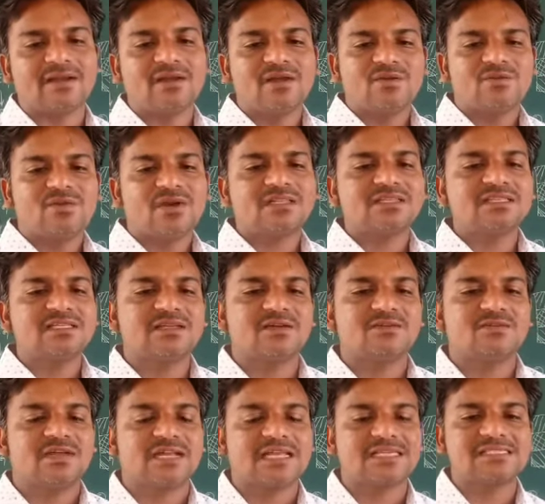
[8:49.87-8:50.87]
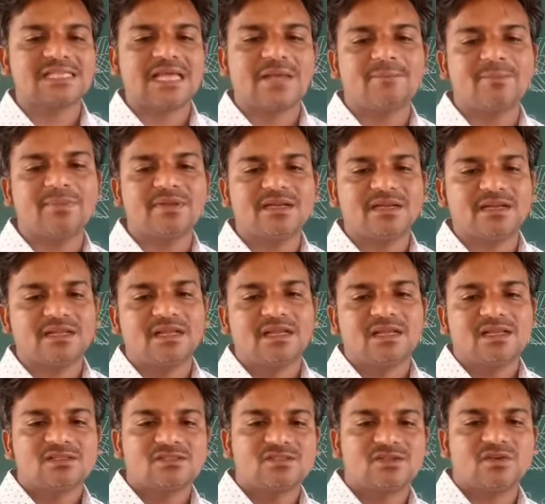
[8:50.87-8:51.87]
For example,
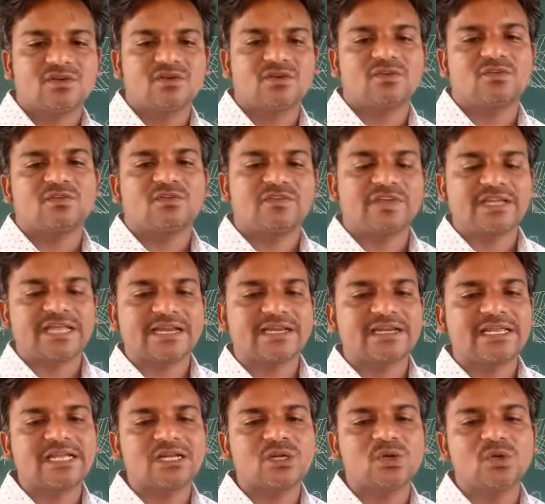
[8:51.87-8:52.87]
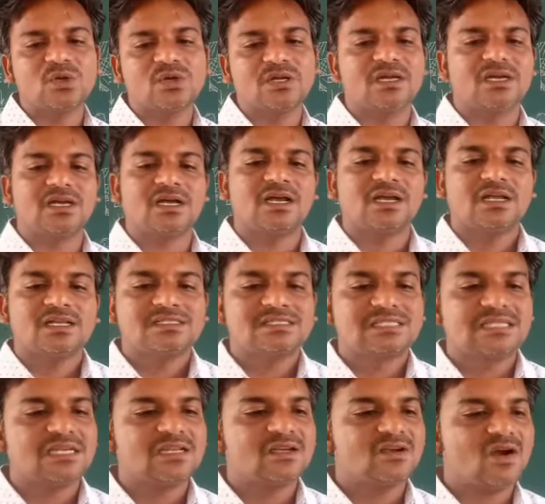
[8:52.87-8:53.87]
so we can include
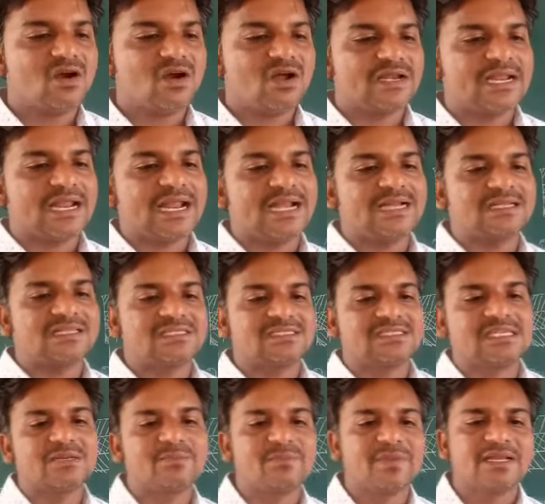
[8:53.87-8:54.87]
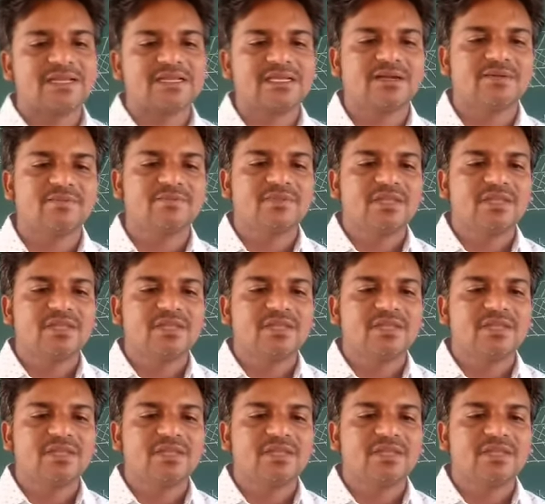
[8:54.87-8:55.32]
silicon and germanium.